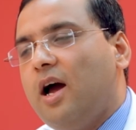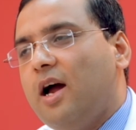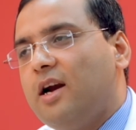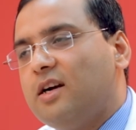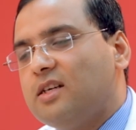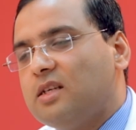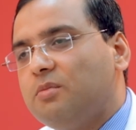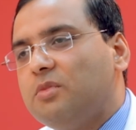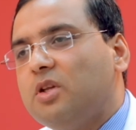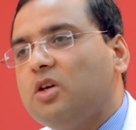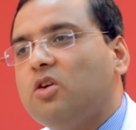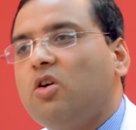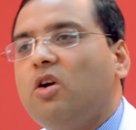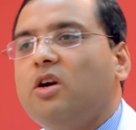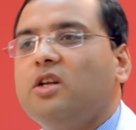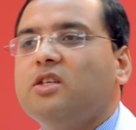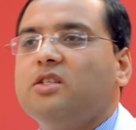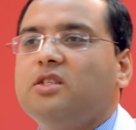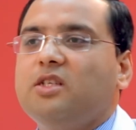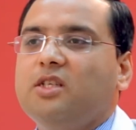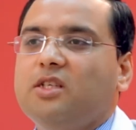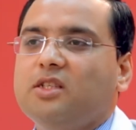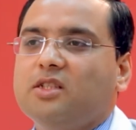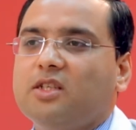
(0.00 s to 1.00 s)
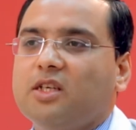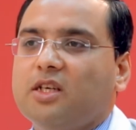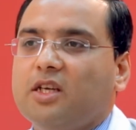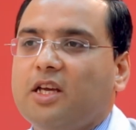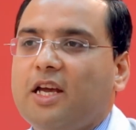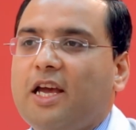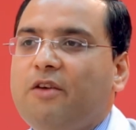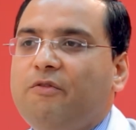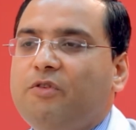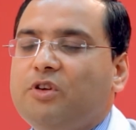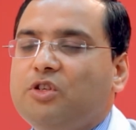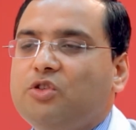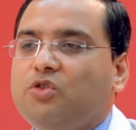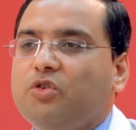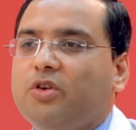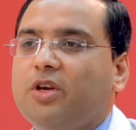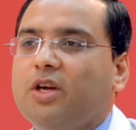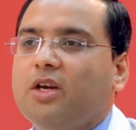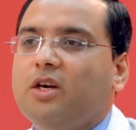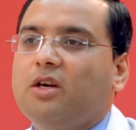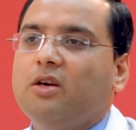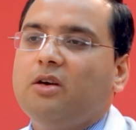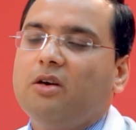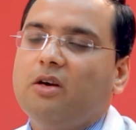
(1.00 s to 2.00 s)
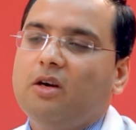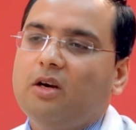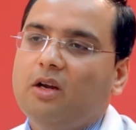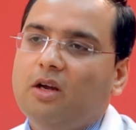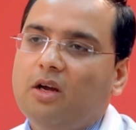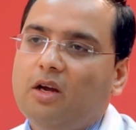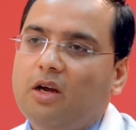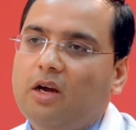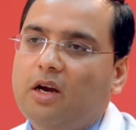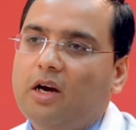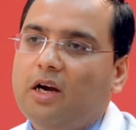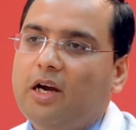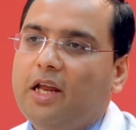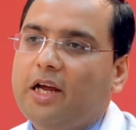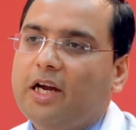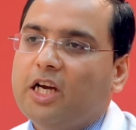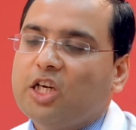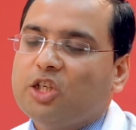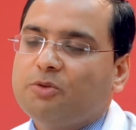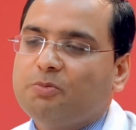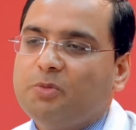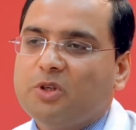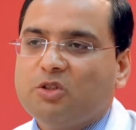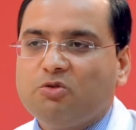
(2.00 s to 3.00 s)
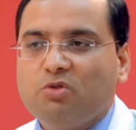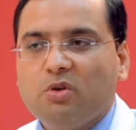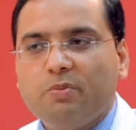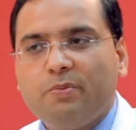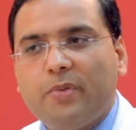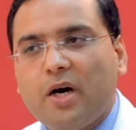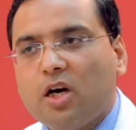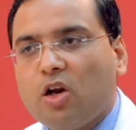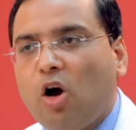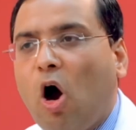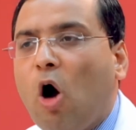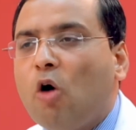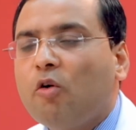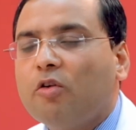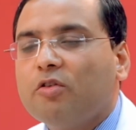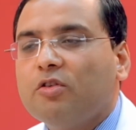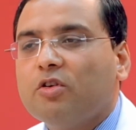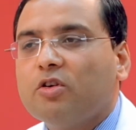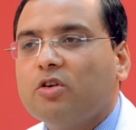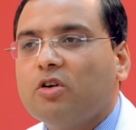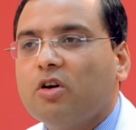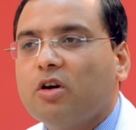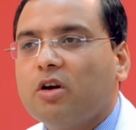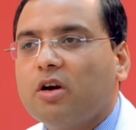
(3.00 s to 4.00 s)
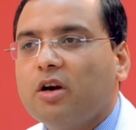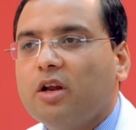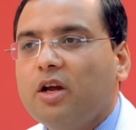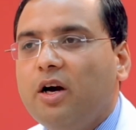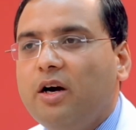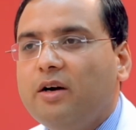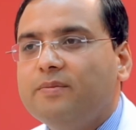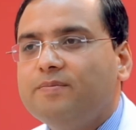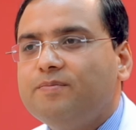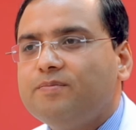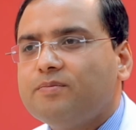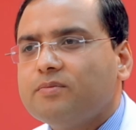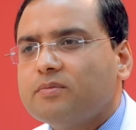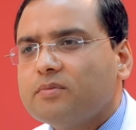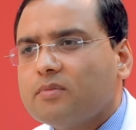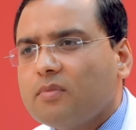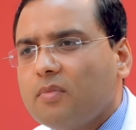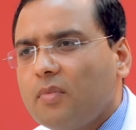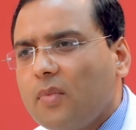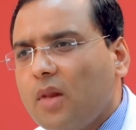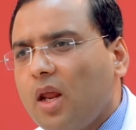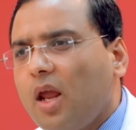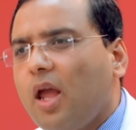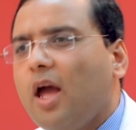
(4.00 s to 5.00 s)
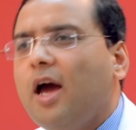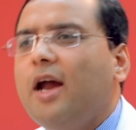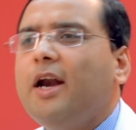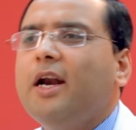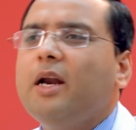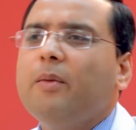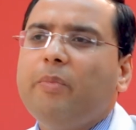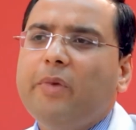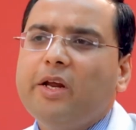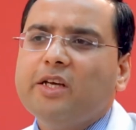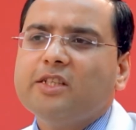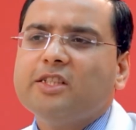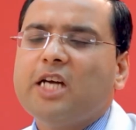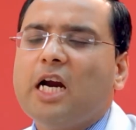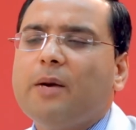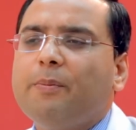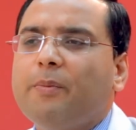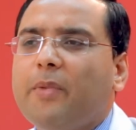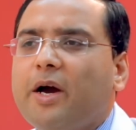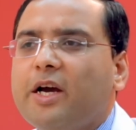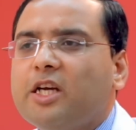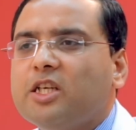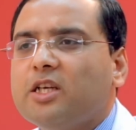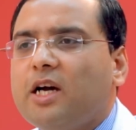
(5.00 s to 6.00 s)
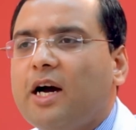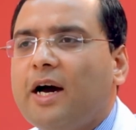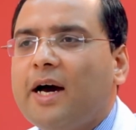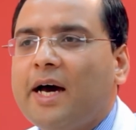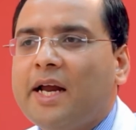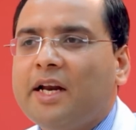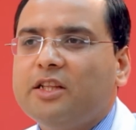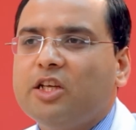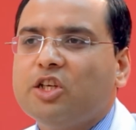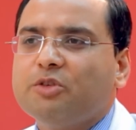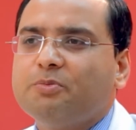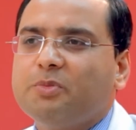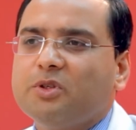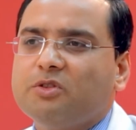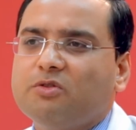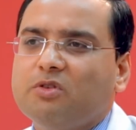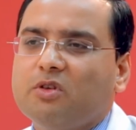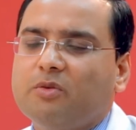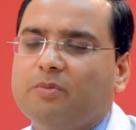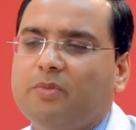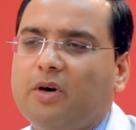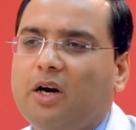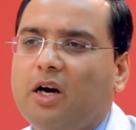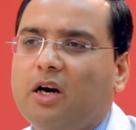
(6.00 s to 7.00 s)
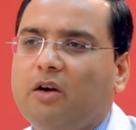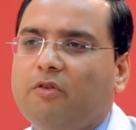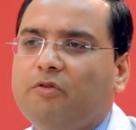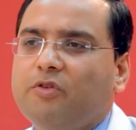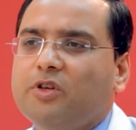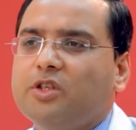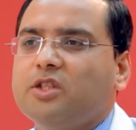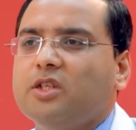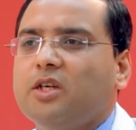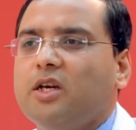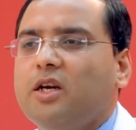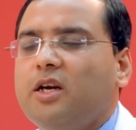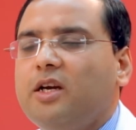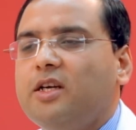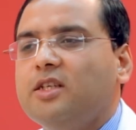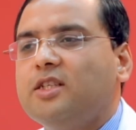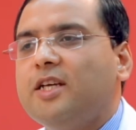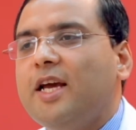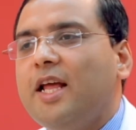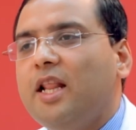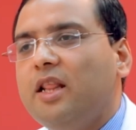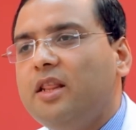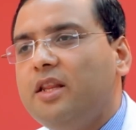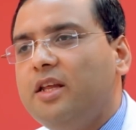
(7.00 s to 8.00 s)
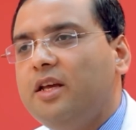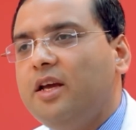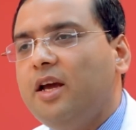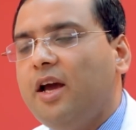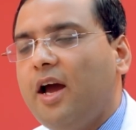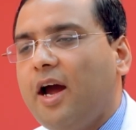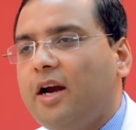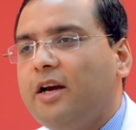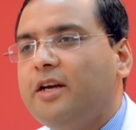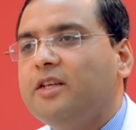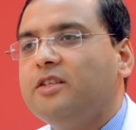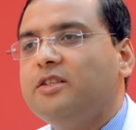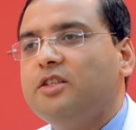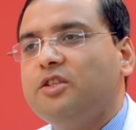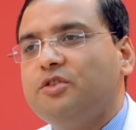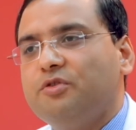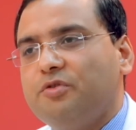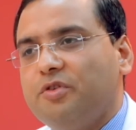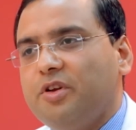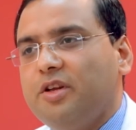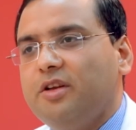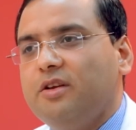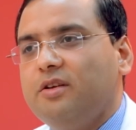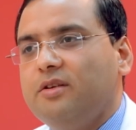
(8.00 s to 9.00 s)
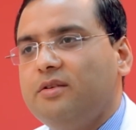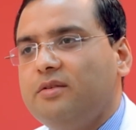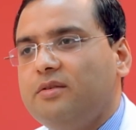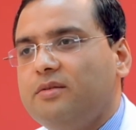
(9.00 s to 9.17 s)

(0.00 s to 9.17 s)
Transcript: and something called as DSIC, in which you can take a specific part out of the cornea and replace that by another specific part which is healthy and disease free.